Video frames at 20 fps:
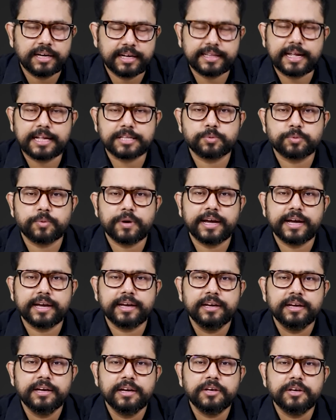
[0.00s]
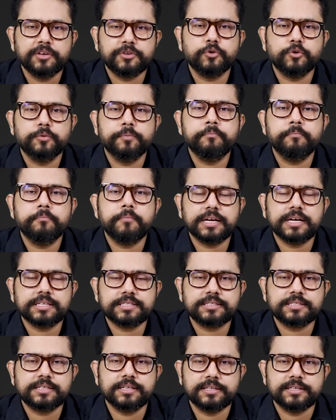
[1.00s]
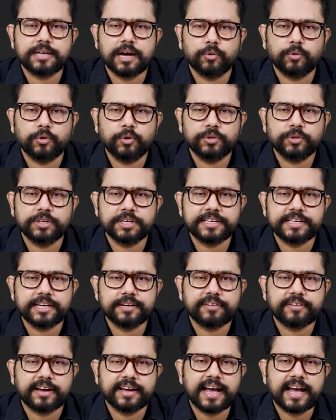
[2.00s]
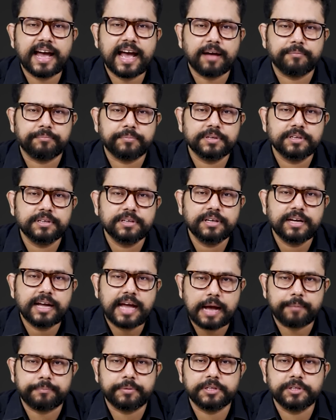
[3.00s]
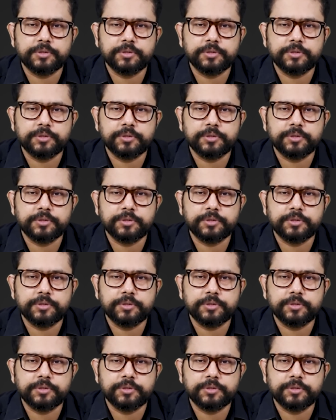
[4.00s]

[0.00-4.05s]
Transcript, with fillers: And that's why you must download the TFI app. Apple